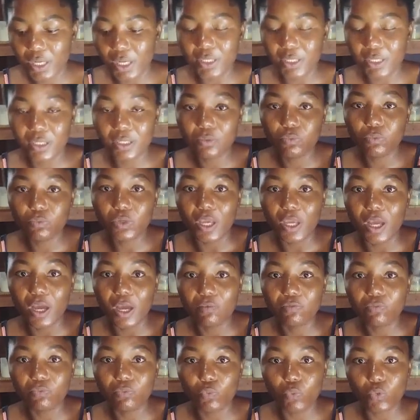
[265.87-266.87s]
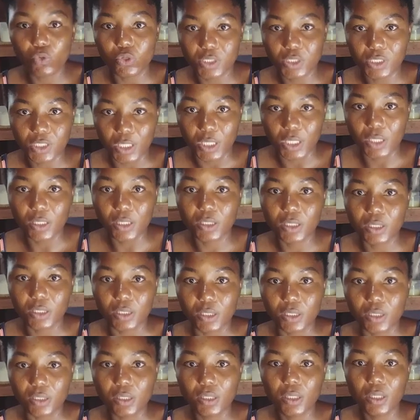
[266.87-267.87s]
and then we have water
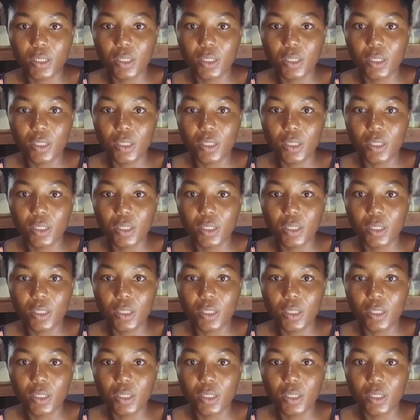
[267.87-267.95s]
here.